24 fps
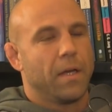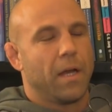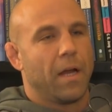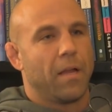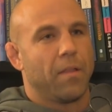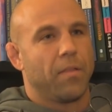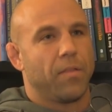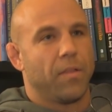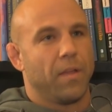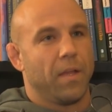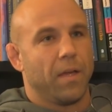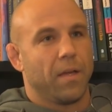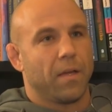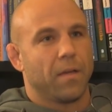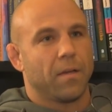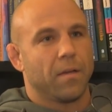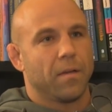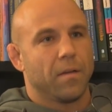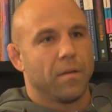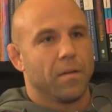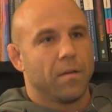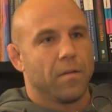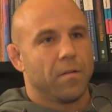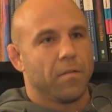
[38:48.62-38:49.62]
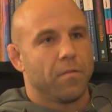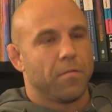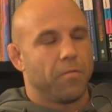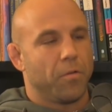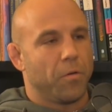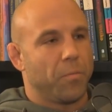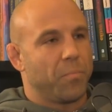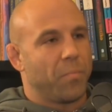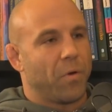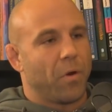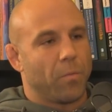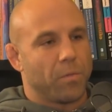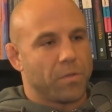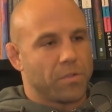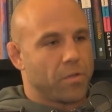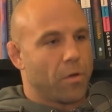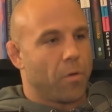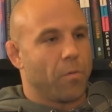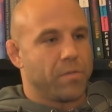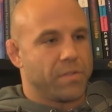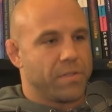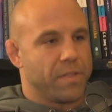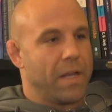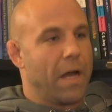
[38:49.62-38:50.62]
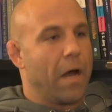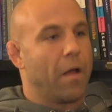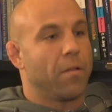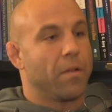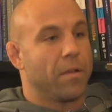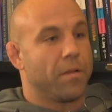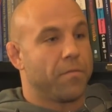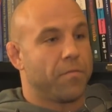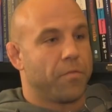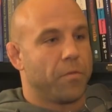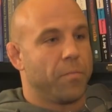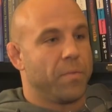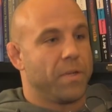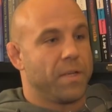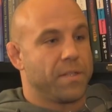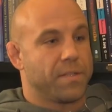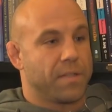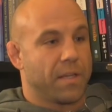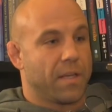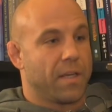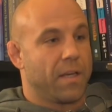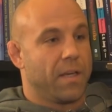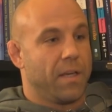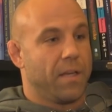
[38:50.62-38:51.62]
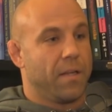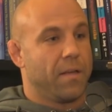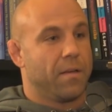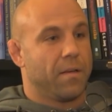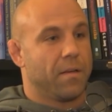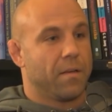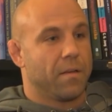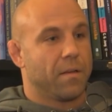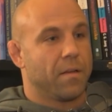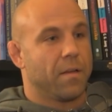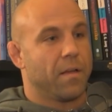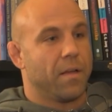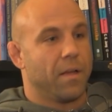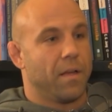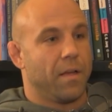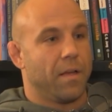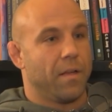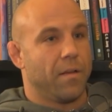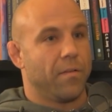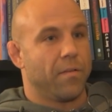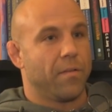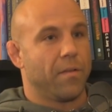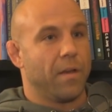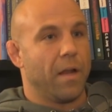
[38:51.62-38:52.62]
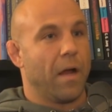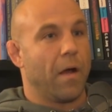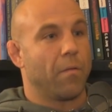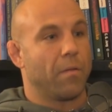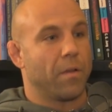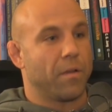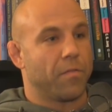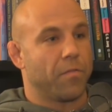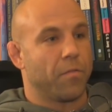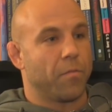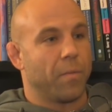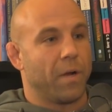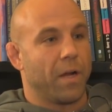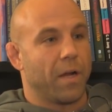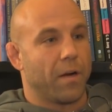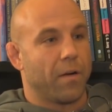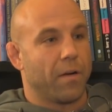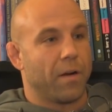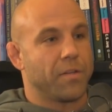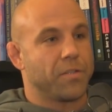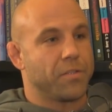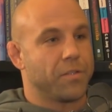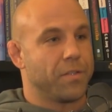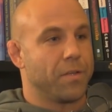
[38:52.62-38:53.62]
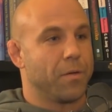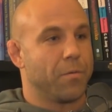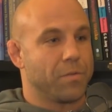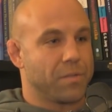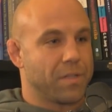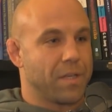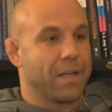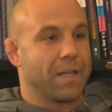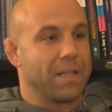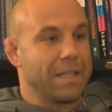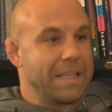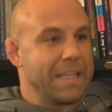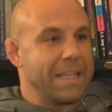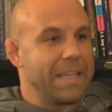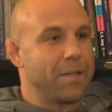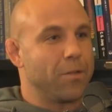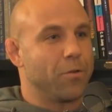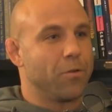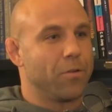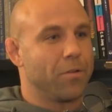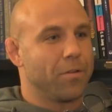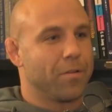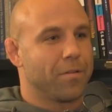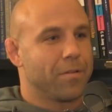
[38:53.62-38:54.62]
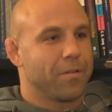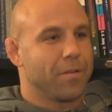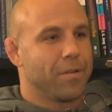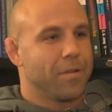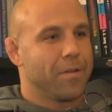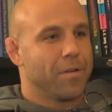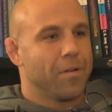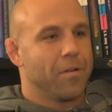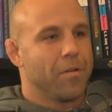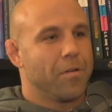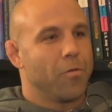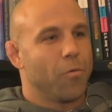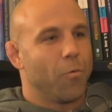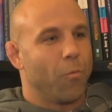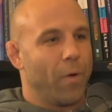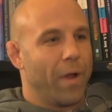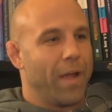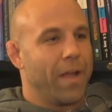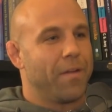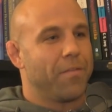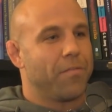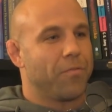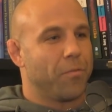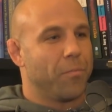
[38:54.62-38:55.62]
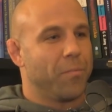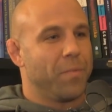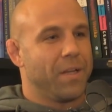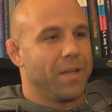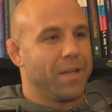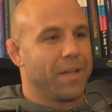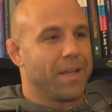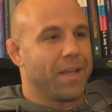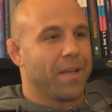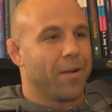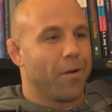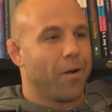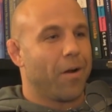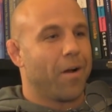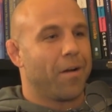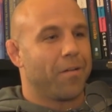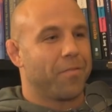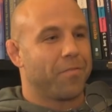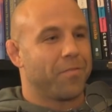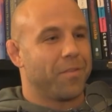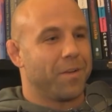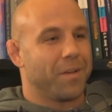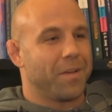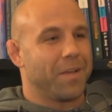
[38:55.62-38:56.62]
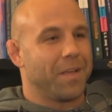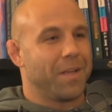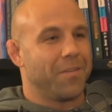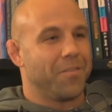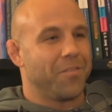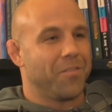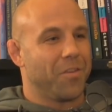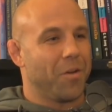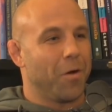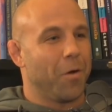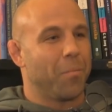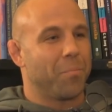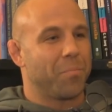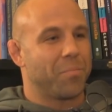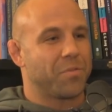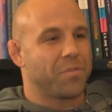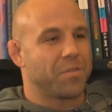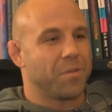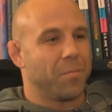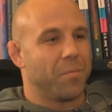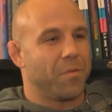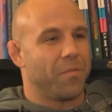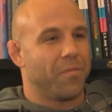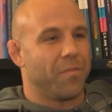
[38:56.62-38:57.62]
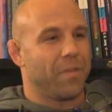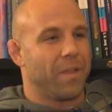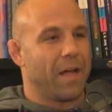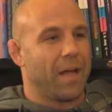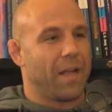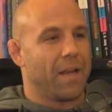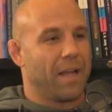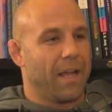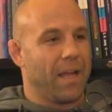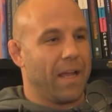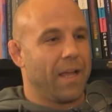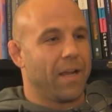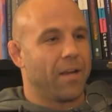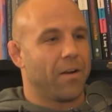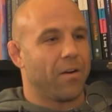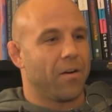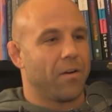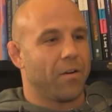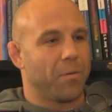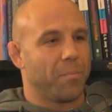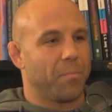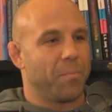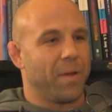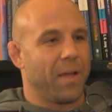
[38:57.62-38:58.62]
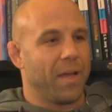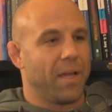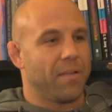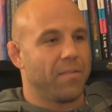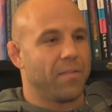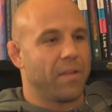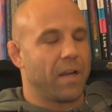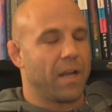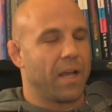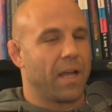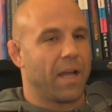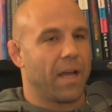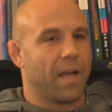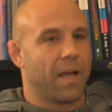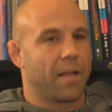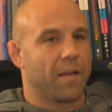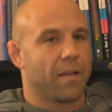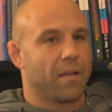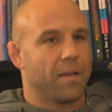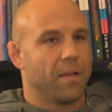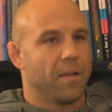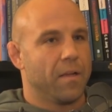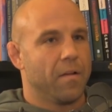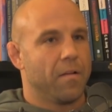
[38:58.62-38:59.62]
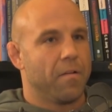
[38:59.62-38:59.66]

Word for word: I think football was always an outlet for me as a kid and an outlet for my aggression that was like a legal way for me to get off and, and dump some of that anger and pain that I had.